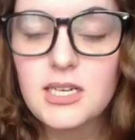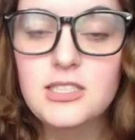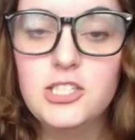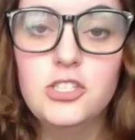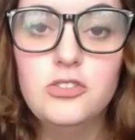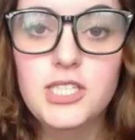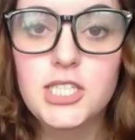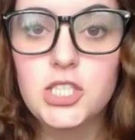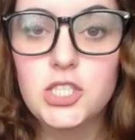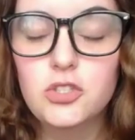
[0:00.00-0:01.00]
do you need
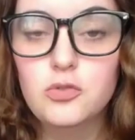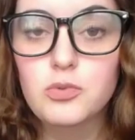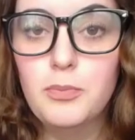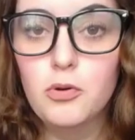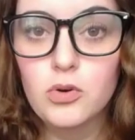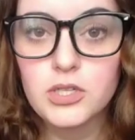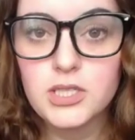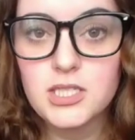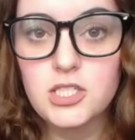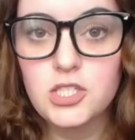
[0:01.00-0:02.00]
to report
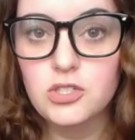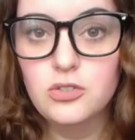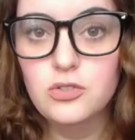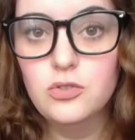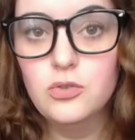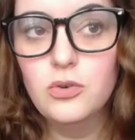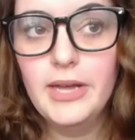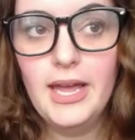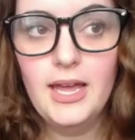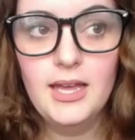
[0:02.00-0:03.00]
to
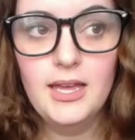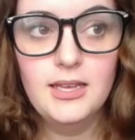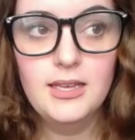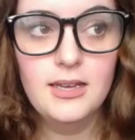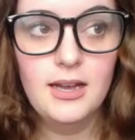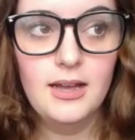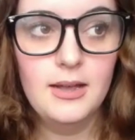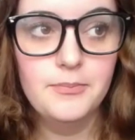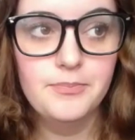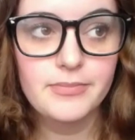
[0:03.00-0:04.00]
a,
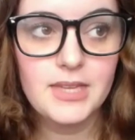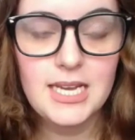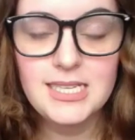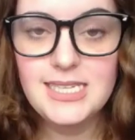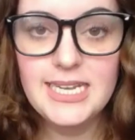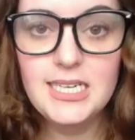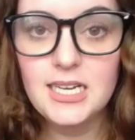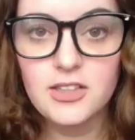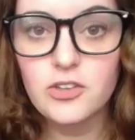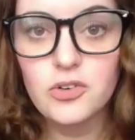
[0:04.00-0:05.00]
um, a data
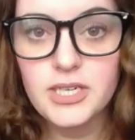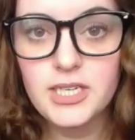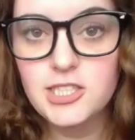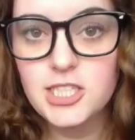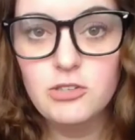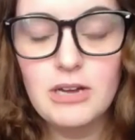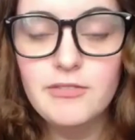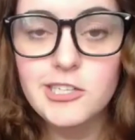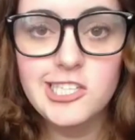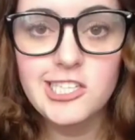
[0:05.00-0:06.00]
authority did you have
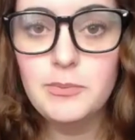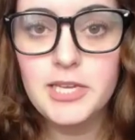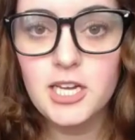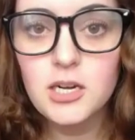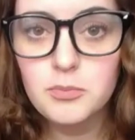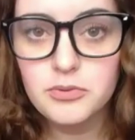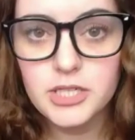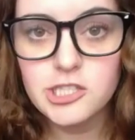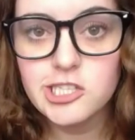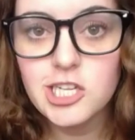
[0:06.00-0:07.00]
a gdpr
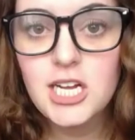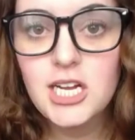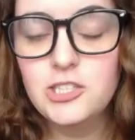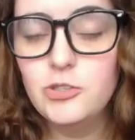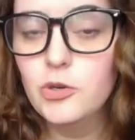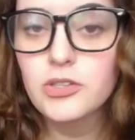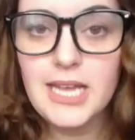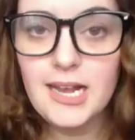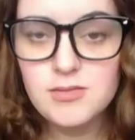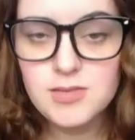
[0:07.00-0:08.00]
breach do you
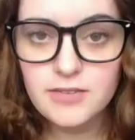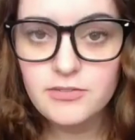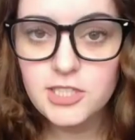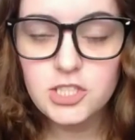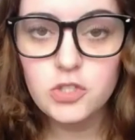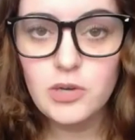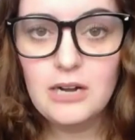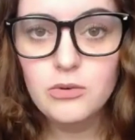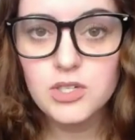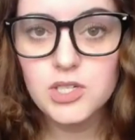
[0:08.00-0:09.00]
only have 72
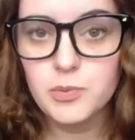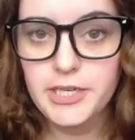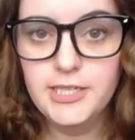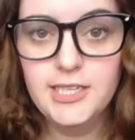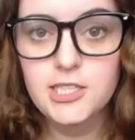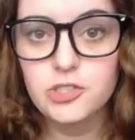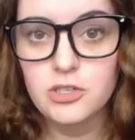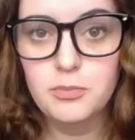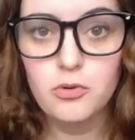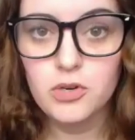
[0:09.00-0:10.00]
hours where you need to
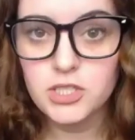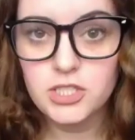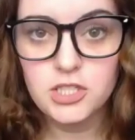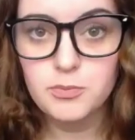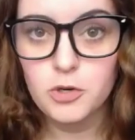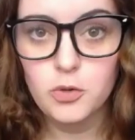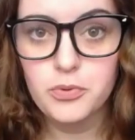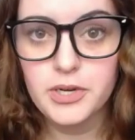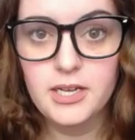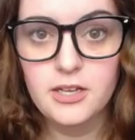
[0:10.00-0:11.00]
report to the
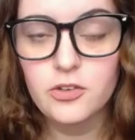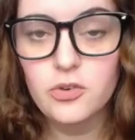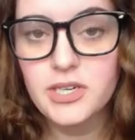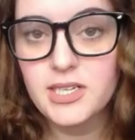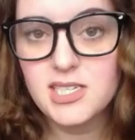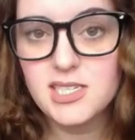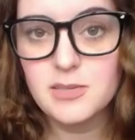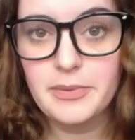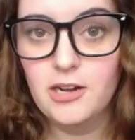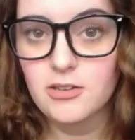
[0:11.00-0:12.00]
appropriate authorities
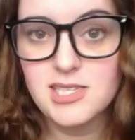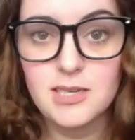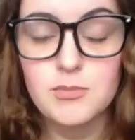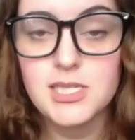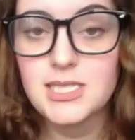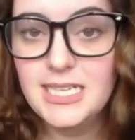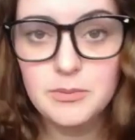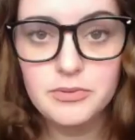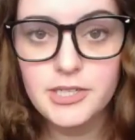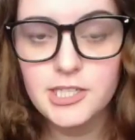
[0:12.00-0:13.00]
about some data
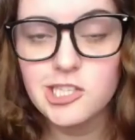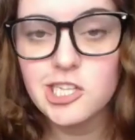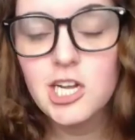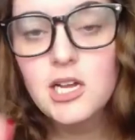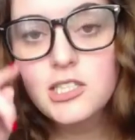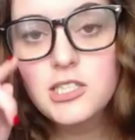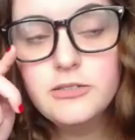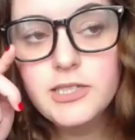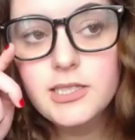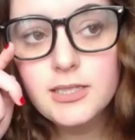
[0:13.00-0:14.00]
breach? Do you
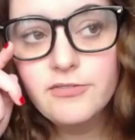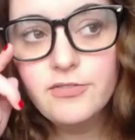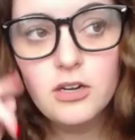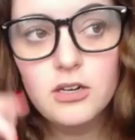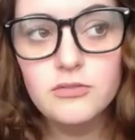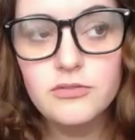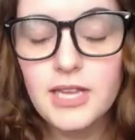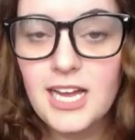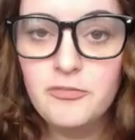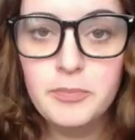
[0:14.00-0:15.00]
need to involve the
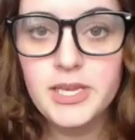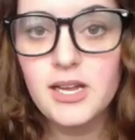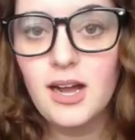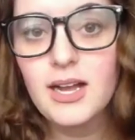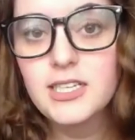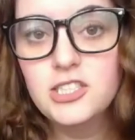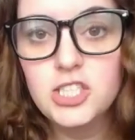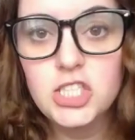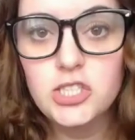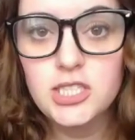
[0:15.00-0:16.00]
FBI? Do
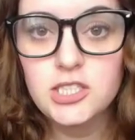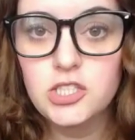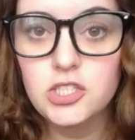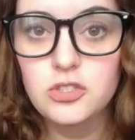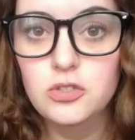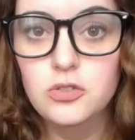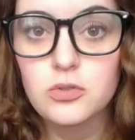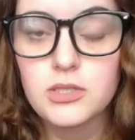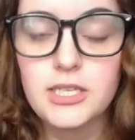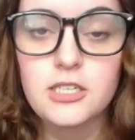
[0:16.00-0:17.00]
you need to
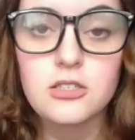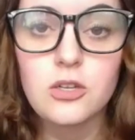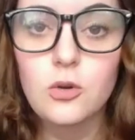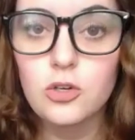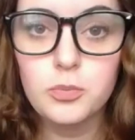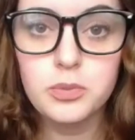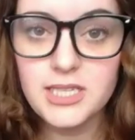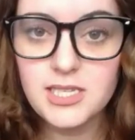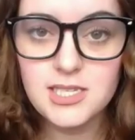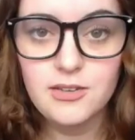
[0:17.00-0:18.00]
get your local
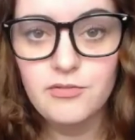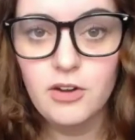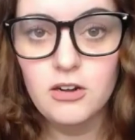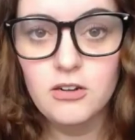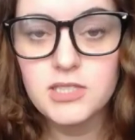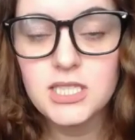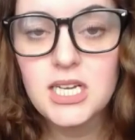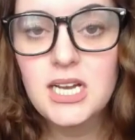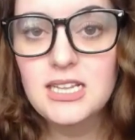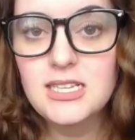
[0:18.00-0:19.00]
police involved?
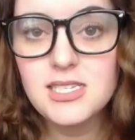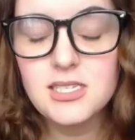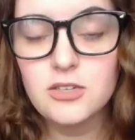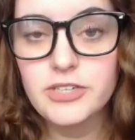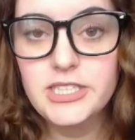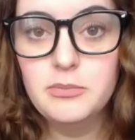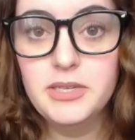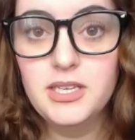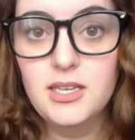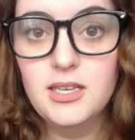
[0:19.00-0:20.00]
This is going to
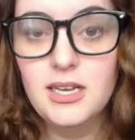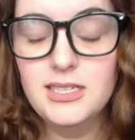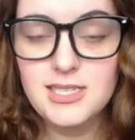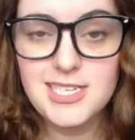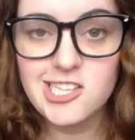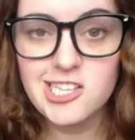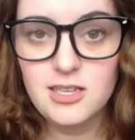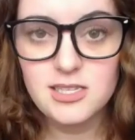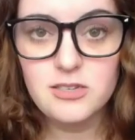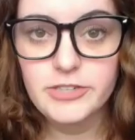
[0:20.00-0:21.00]
be a decision
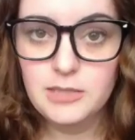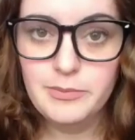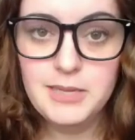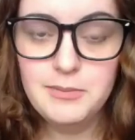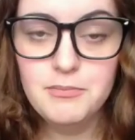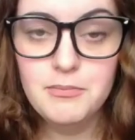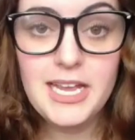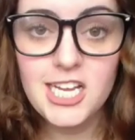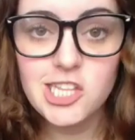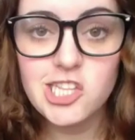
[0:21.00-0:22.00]
that's going to be
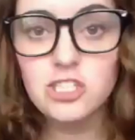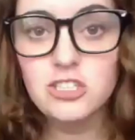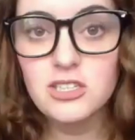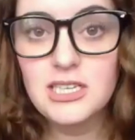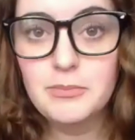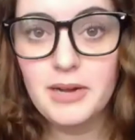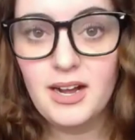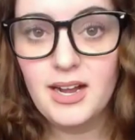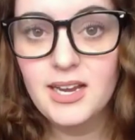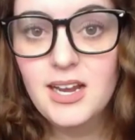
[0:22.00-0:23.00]
made generally
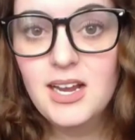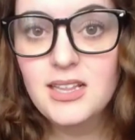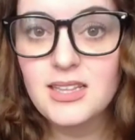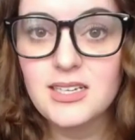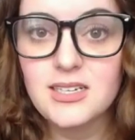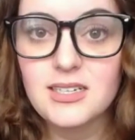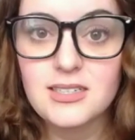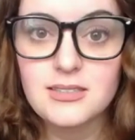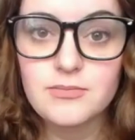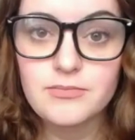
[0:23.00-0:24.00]
by
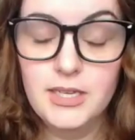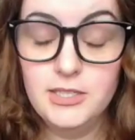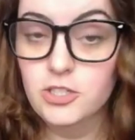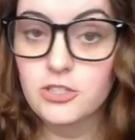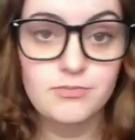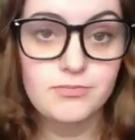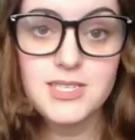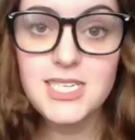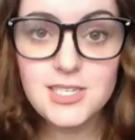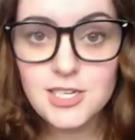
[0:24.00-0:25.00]
the your
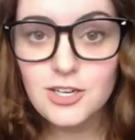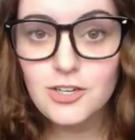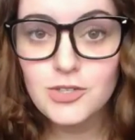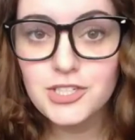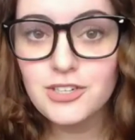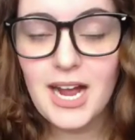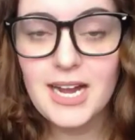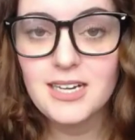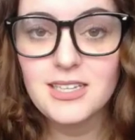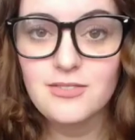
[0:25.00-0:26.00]
CISO, your
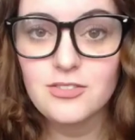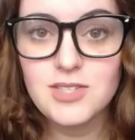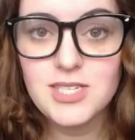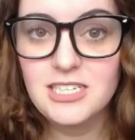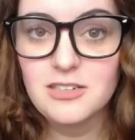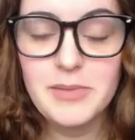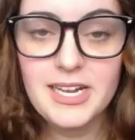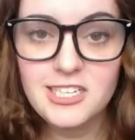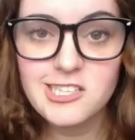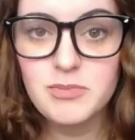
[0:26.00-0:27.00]
higher level senior
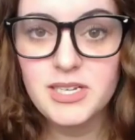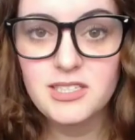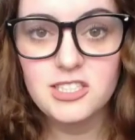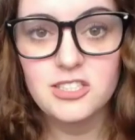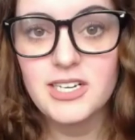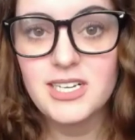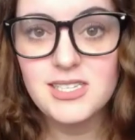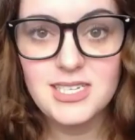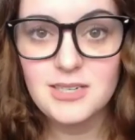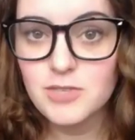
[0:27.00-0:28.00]
management, your
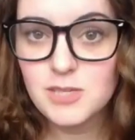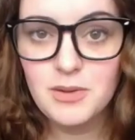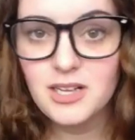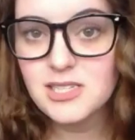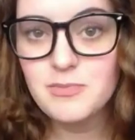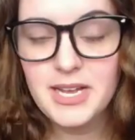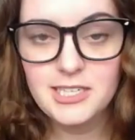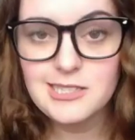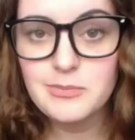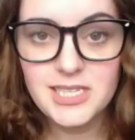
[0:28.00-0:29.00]
incident response
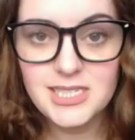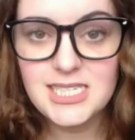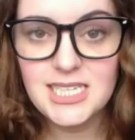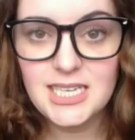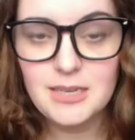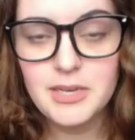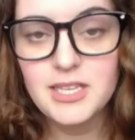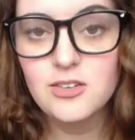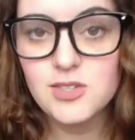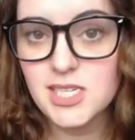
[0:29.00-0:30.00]
management team, and
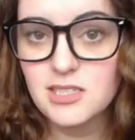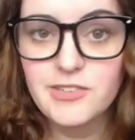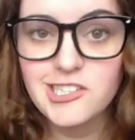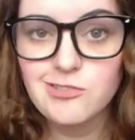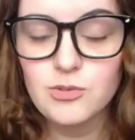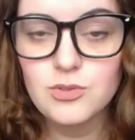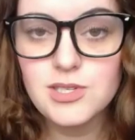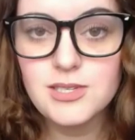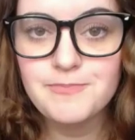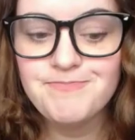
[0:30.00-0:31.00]
those individuals.